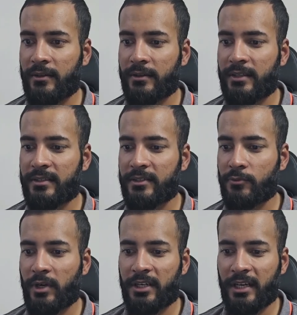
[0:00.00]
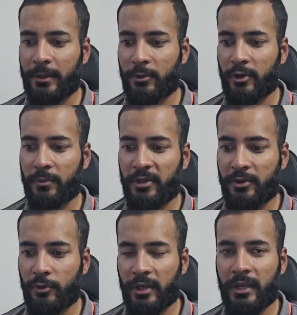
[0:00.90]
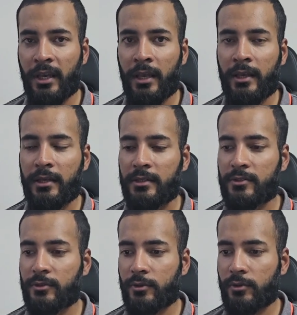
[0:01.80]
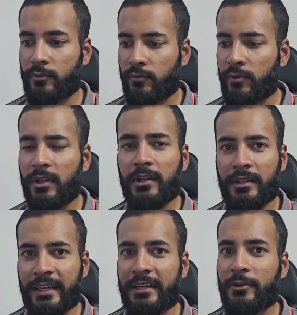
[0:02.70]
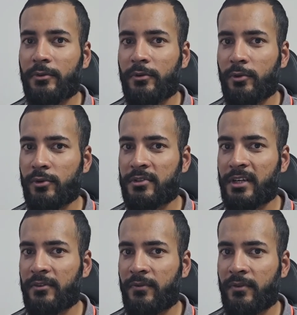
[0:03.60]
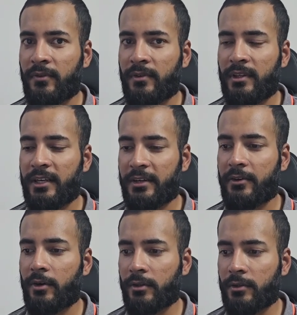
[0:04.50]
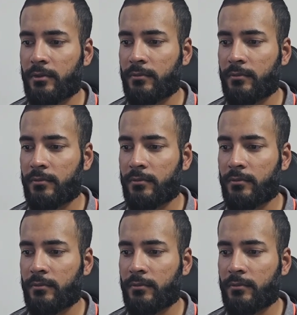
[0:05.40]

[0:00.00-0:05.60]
this is what I'm going to be doing. So we'll get to those stuff later on.